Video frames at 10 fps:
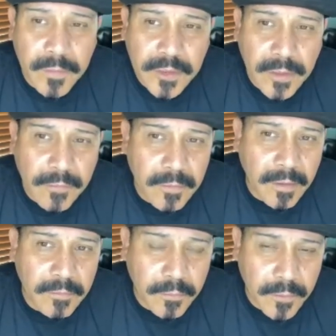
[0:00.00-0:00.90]
So after
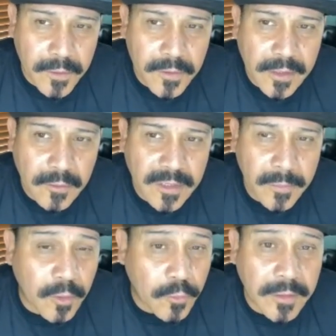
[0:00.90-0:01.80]
about four years, I was
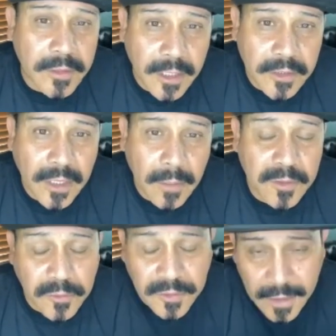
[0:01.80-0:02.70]
able to quit the day job,
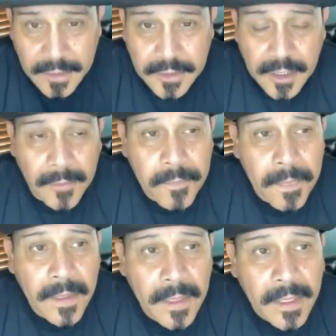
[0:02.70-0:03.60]
which was a night job,
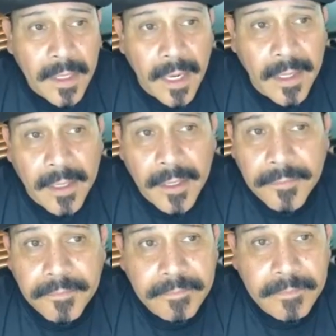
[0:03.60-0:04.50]
and um,